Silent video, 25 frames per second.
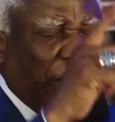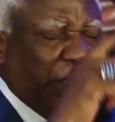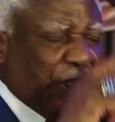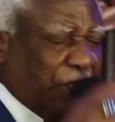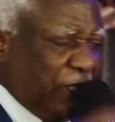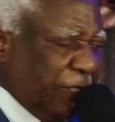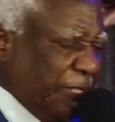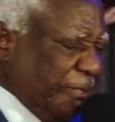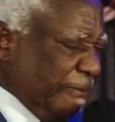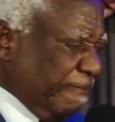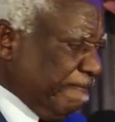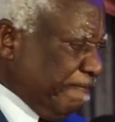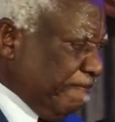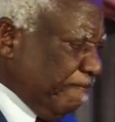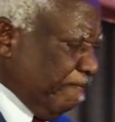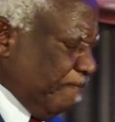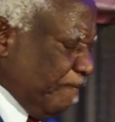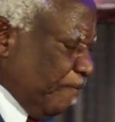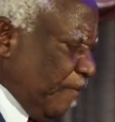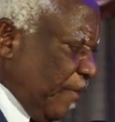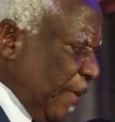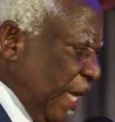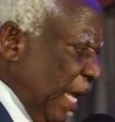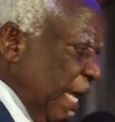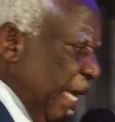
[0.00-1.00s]
to this.
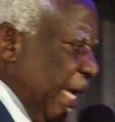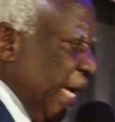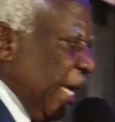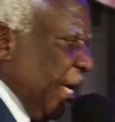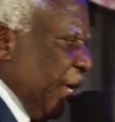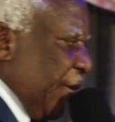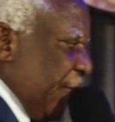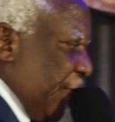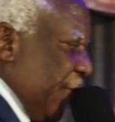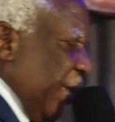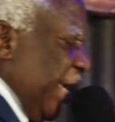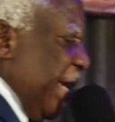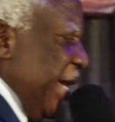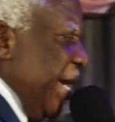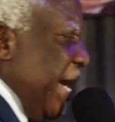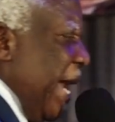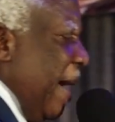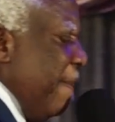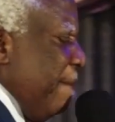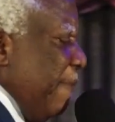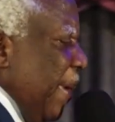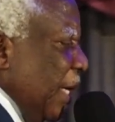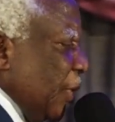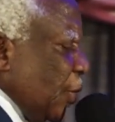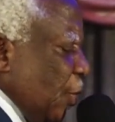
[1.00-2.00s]
The
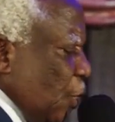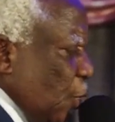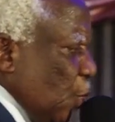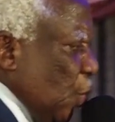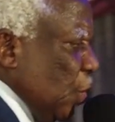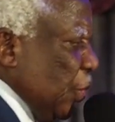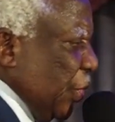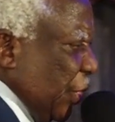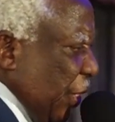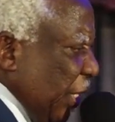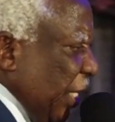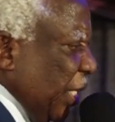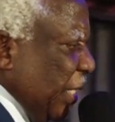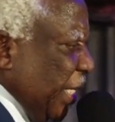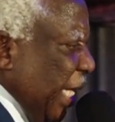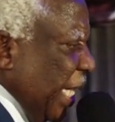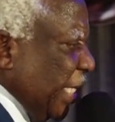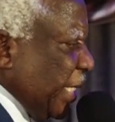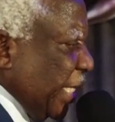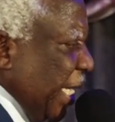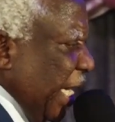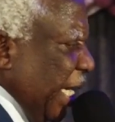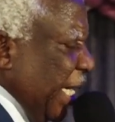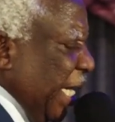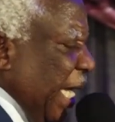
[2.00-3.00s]
number two thing
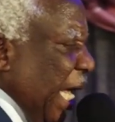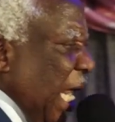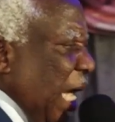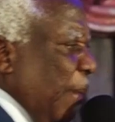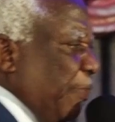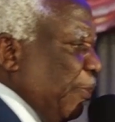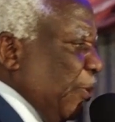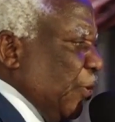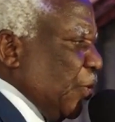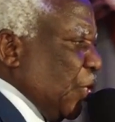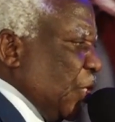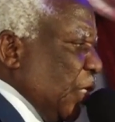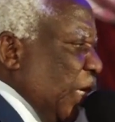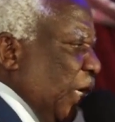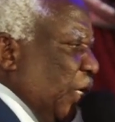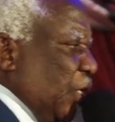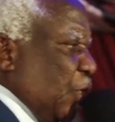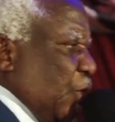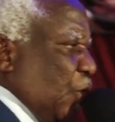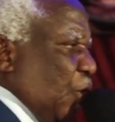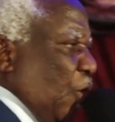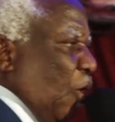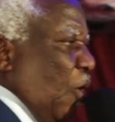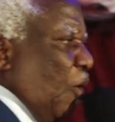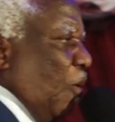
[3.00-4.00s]
that can help you
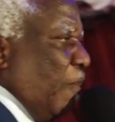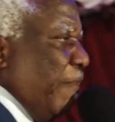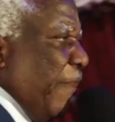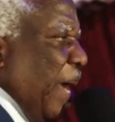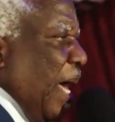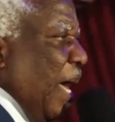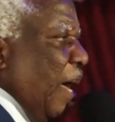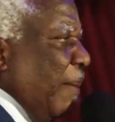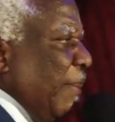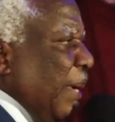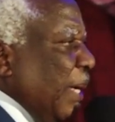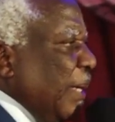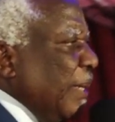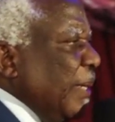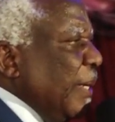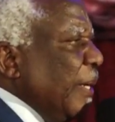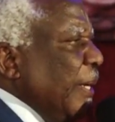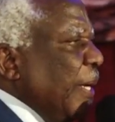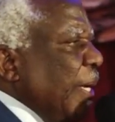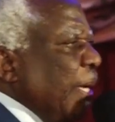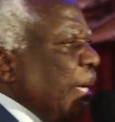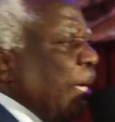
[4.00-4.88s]
stand strong, mama.